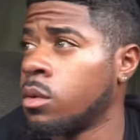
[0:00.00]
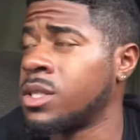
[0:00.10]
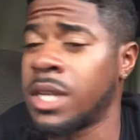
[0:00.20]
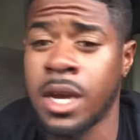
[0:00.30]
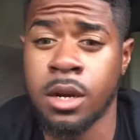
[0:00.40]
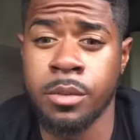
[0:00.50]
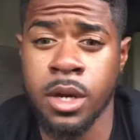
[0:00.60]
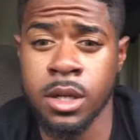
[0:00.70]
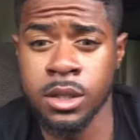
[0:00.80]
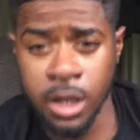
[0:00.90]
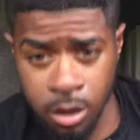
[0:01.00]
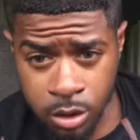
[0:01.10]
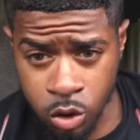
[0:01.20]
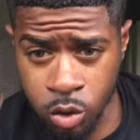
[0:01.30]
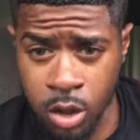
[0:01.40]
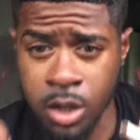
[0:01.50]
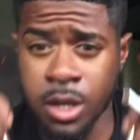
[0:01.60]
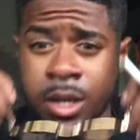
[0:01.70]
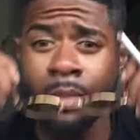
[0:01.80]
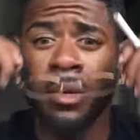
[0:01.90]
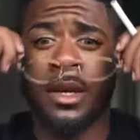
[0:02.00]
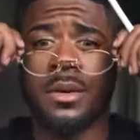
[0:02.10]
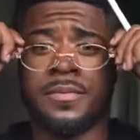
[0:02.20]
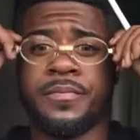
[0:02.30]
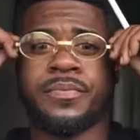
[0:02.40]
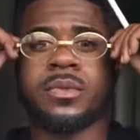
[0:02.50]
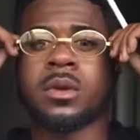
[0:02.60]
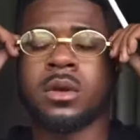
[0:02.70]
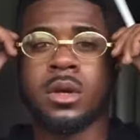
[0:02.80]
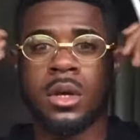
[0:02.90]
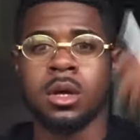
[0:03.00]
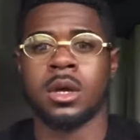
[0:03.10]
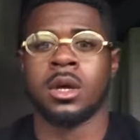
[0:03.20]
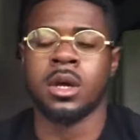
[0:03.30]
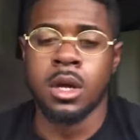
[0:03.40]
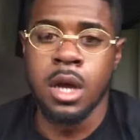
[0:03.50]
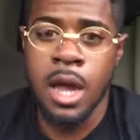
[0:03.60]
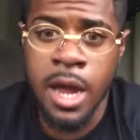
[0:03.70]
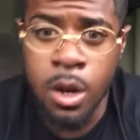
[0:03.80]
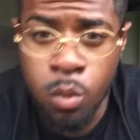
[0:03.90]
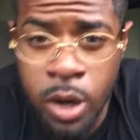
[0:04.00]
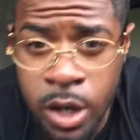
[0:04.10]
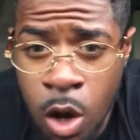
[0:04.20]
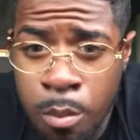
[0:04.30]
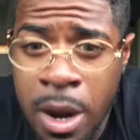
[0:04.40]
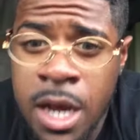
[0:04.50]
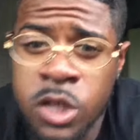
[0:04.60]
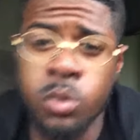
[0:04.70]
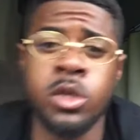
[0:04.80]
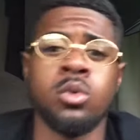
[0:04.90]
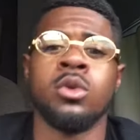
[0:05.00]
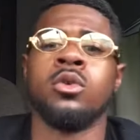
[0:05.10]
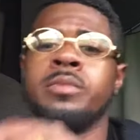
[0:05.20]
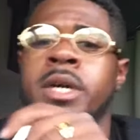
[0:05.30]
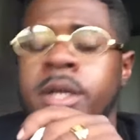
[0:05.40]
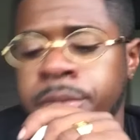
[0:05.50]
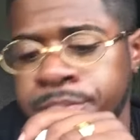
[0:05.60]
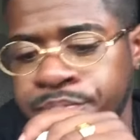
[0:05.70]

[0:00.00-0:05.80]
what's happening, man? It's Eric the Truck again, man. Hey, running your miles when you new, man.